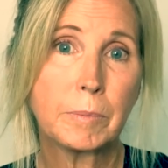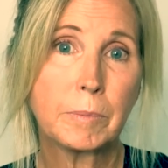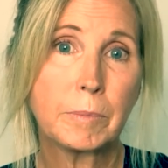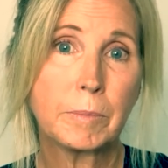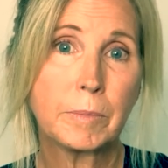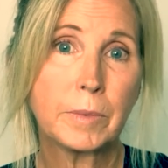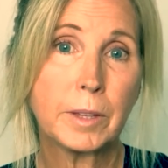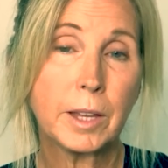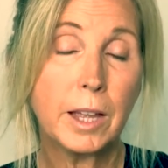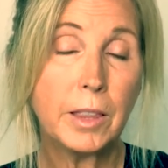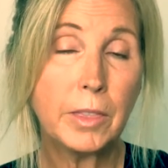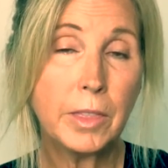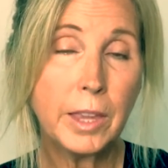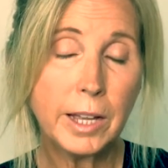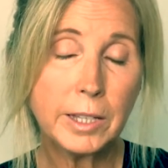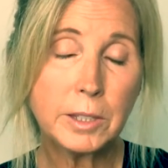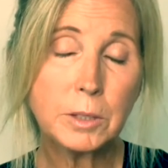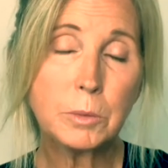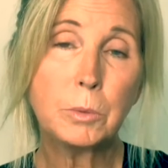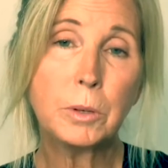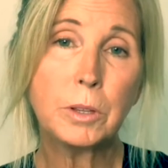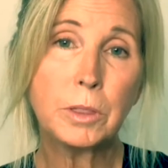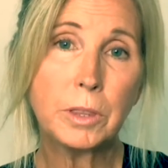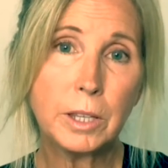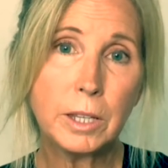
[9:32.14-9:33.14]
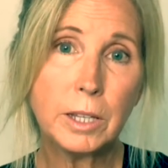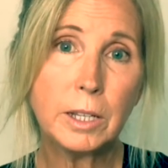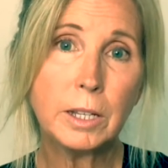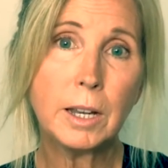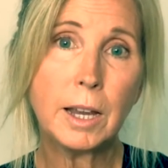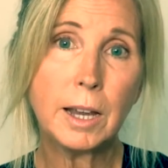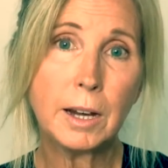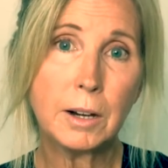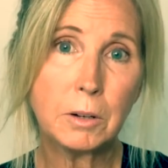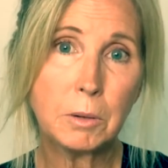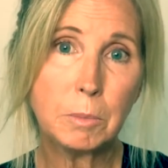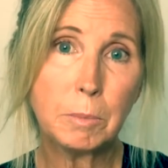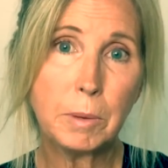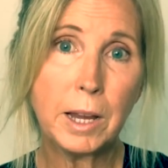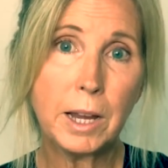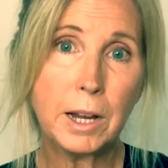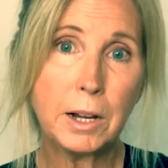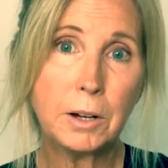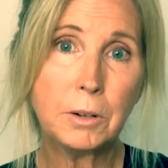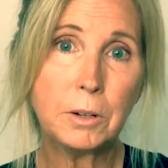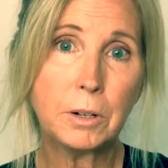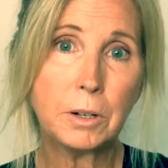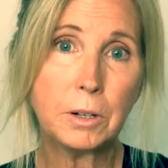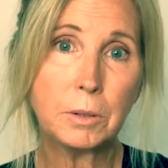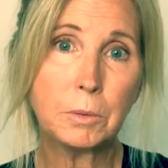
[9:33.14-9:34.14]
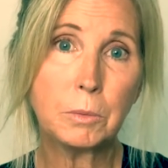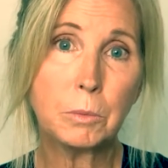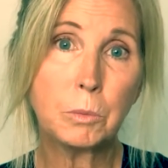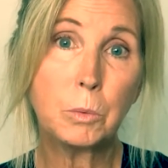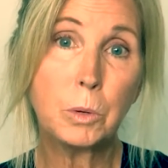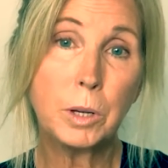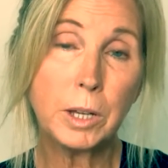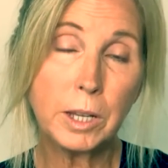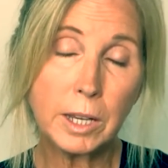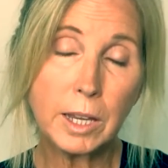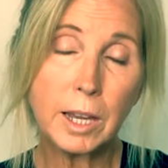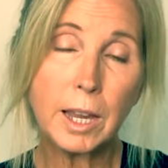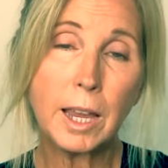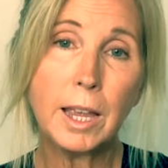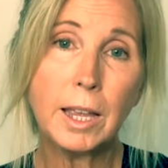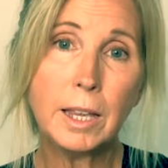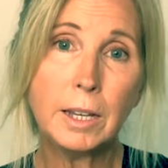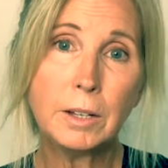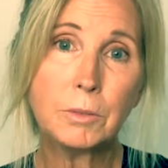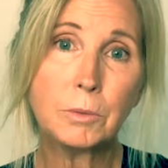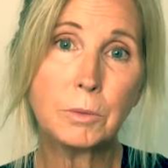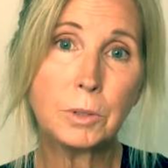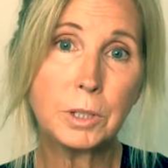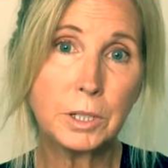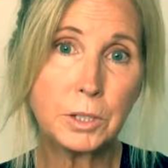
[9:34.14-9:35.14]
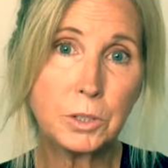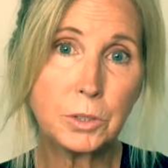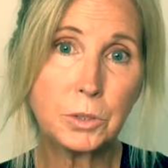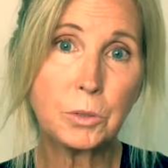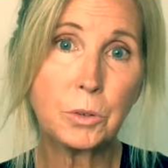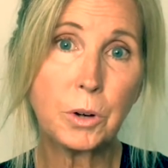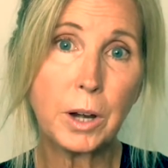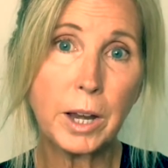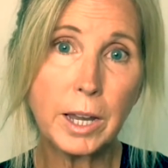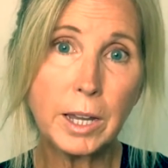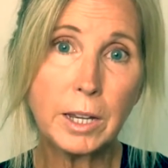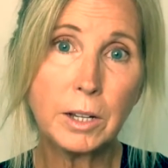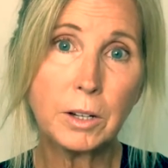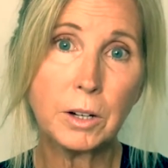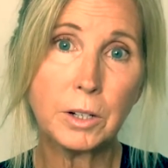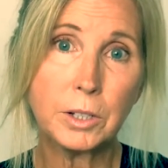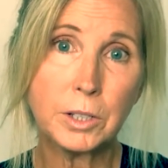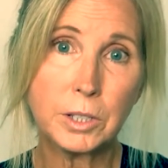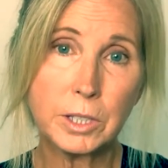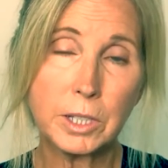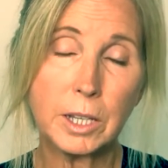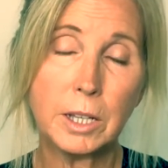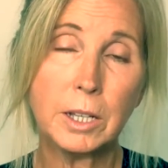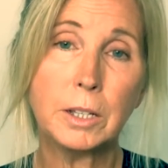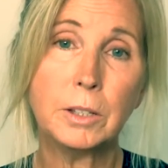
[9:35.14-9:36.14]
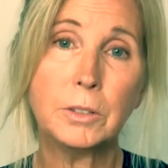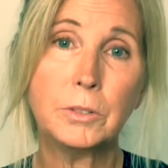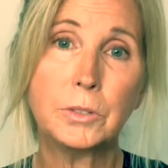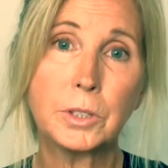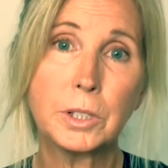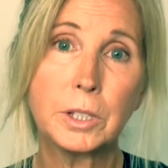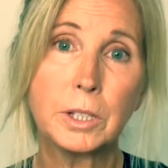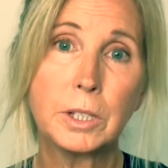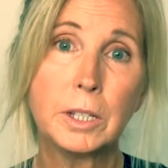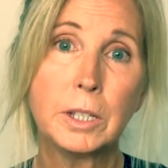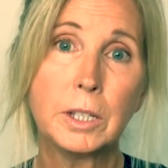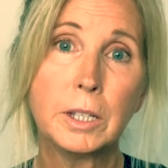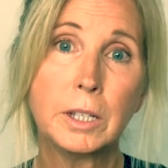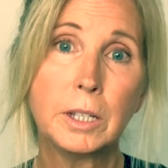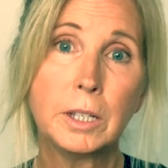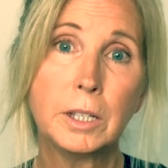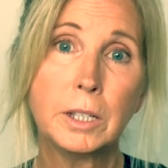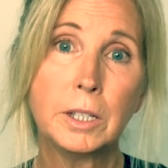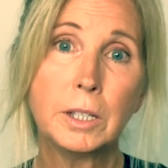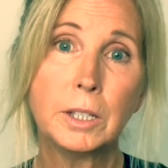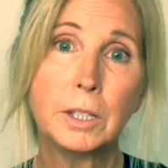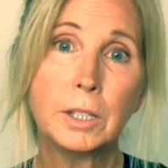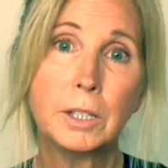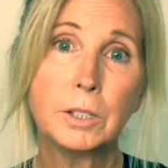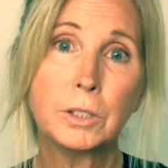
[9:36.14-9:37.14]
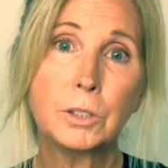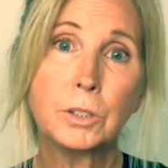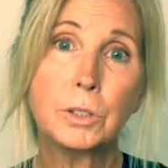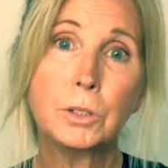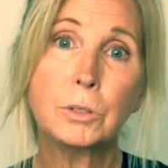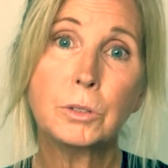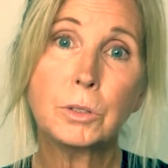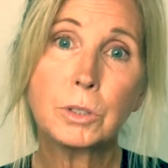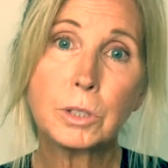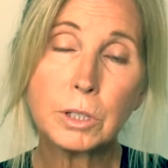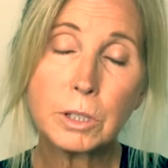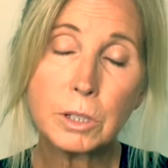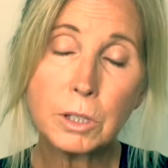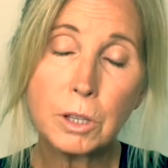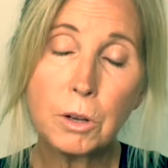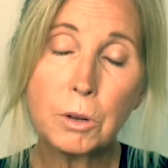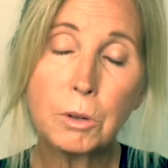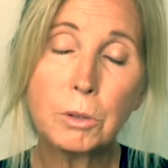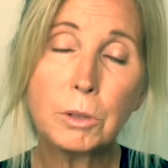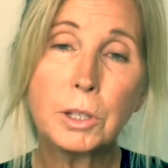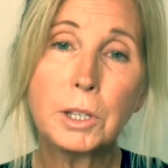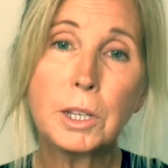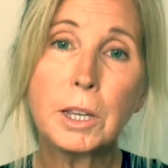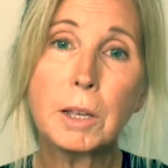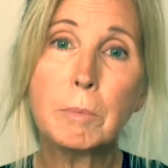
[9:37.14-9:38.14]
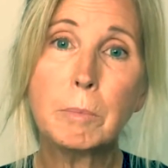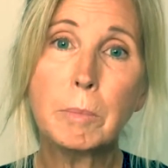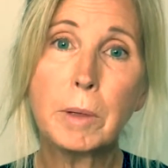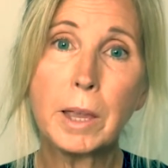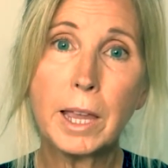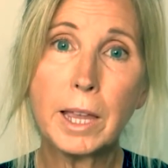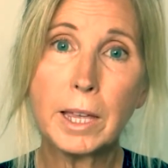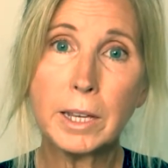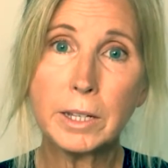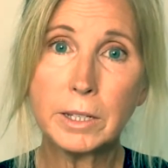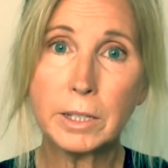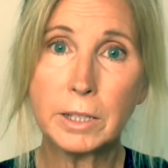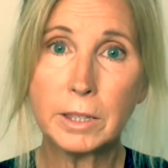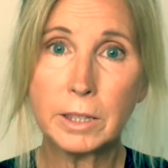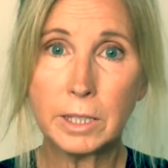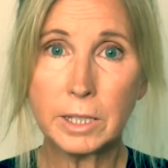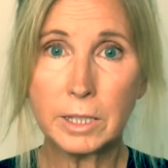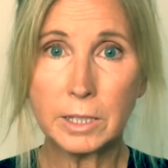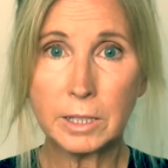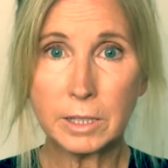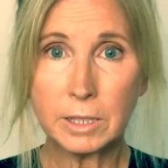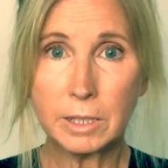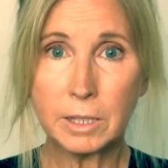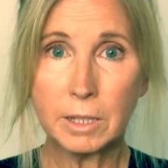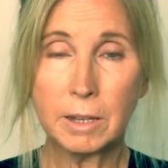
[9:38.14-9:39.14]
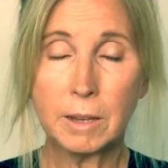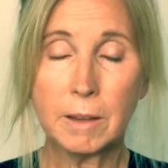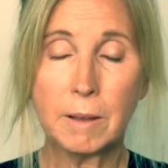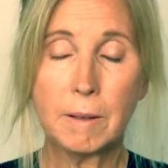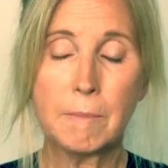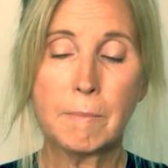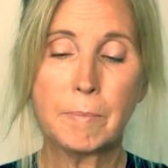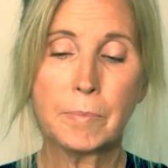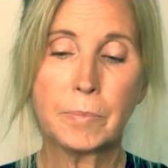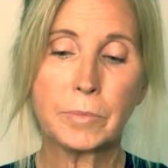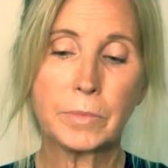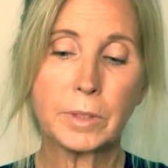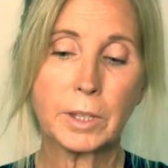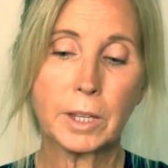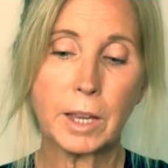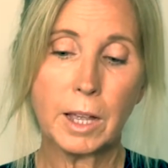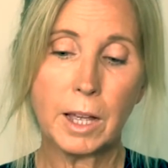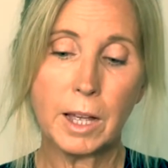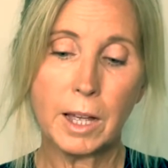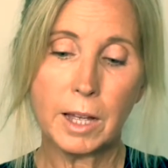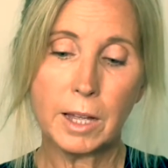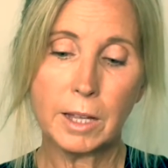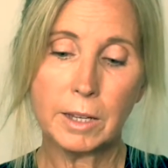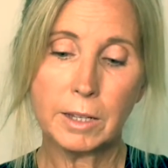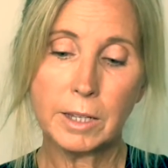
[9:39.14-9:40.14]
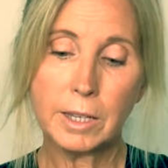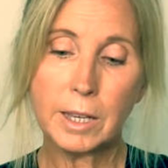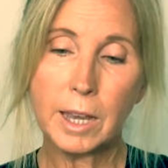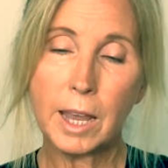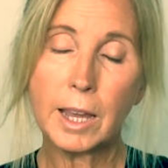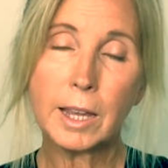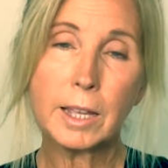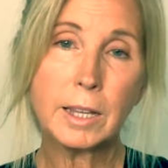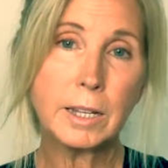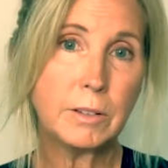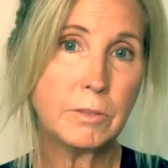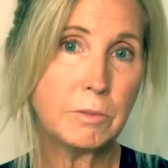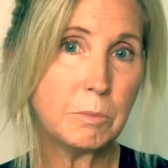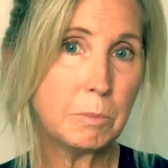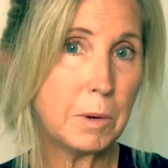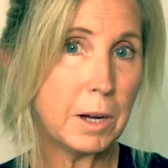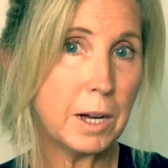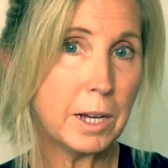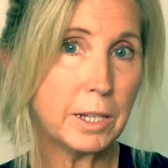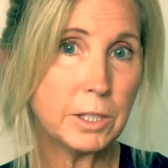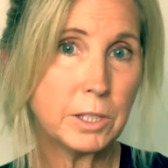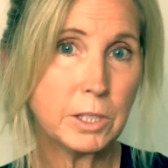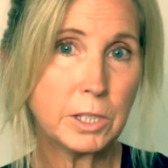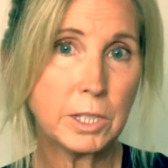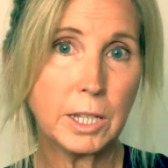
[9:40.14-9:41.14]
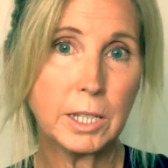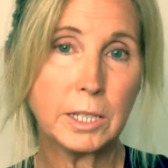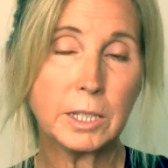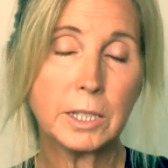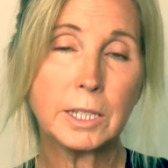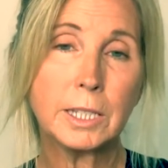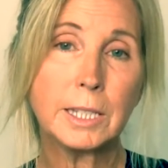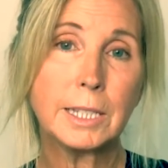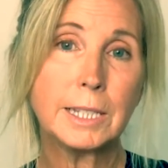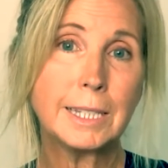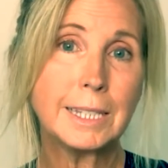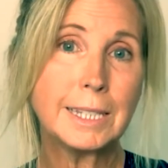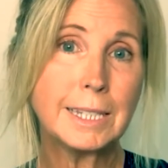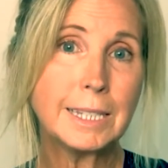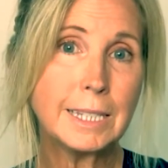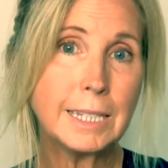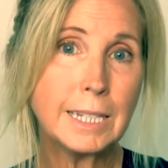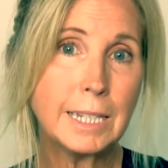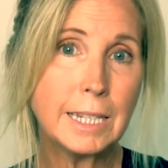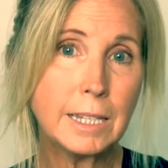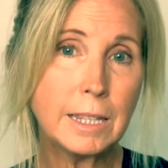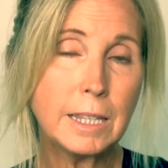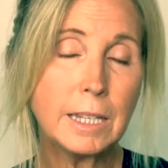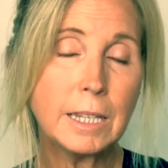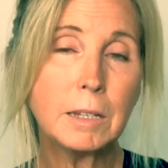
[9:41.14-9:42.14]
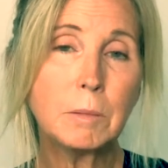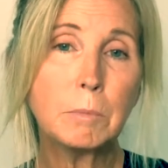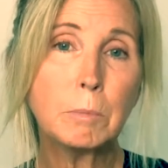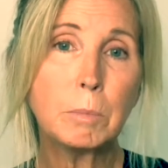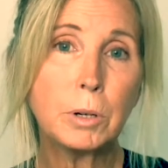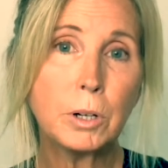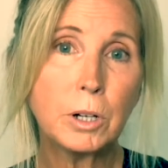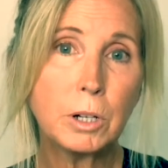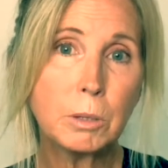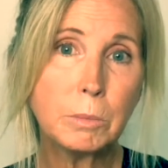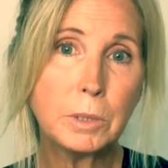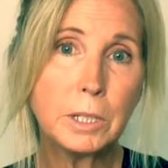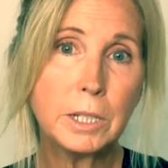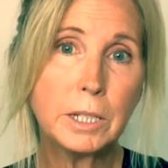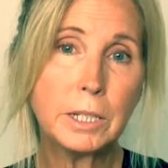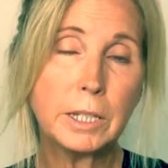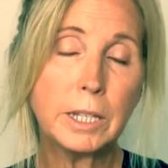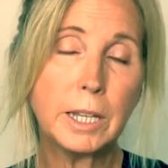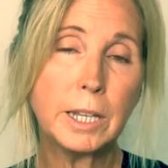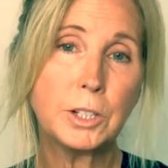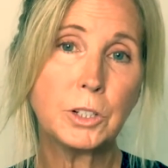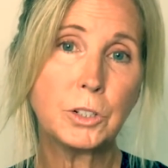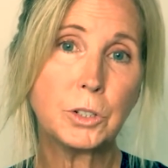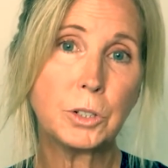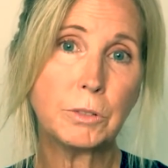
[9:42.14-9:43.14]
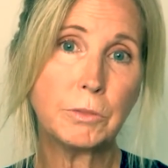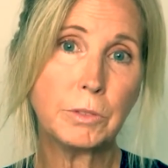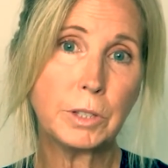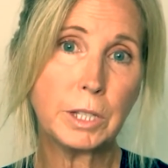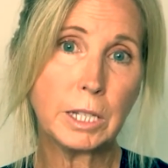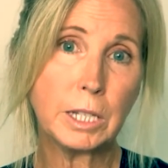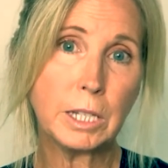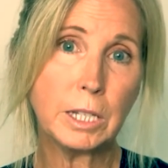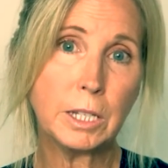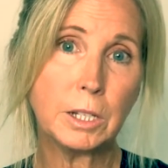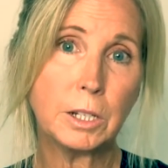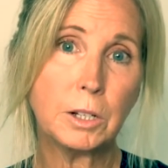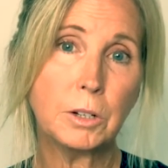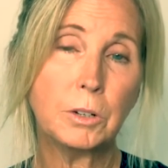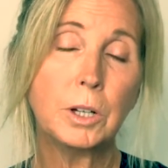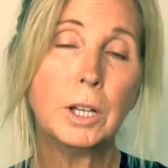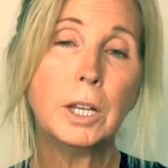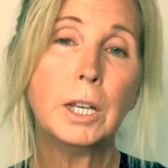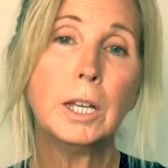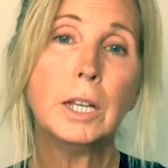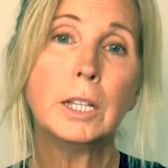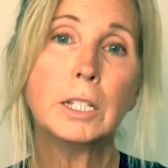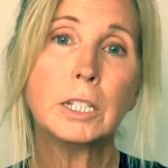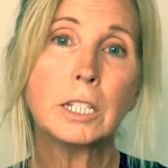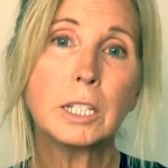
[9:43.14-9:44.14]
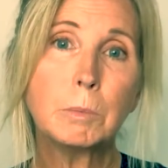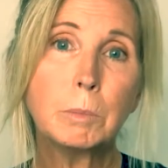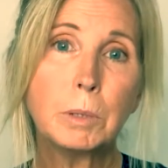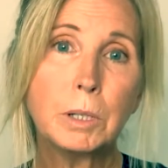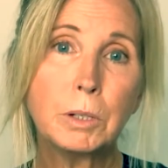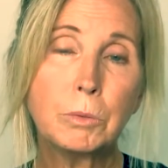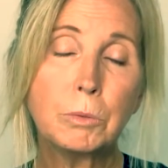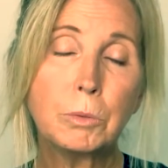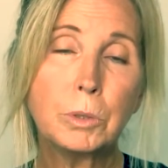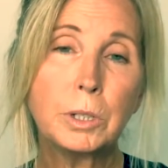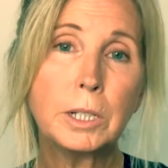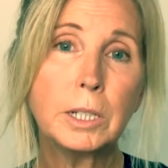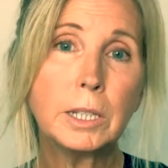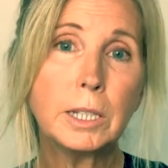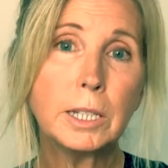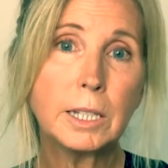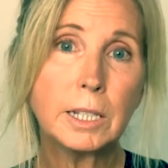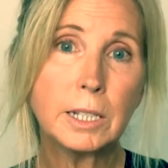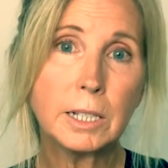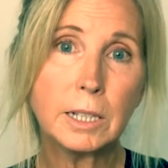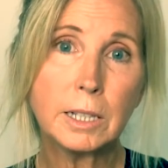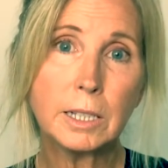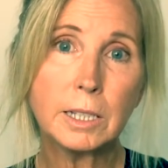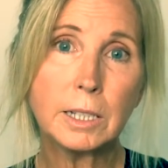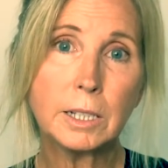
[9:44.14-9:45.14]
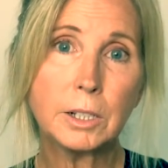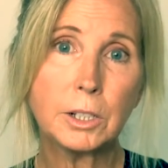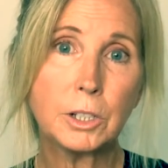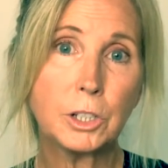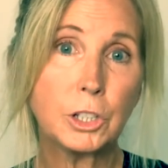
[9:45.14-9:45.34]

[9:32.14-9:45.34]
And that's within our power. We can retrain ourselves to slowly abandon these negative mind states, to see the impermanent nature of the ego, to be really clear.